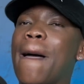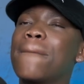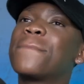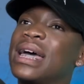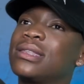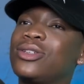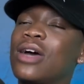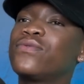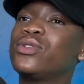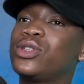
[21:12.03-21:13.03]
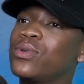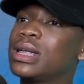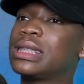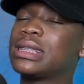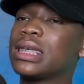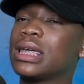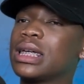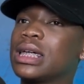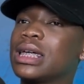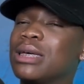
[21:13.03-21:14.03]
But you have to do it
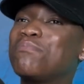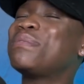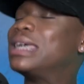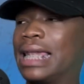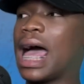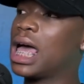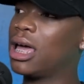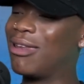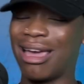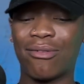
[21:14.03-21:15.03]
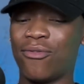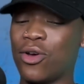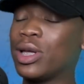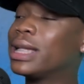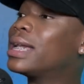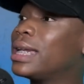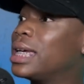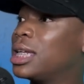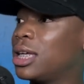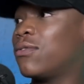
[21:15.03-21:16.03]
pila, like very
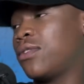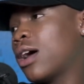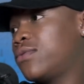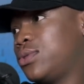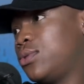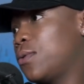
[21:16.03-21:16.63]
clean if you have to.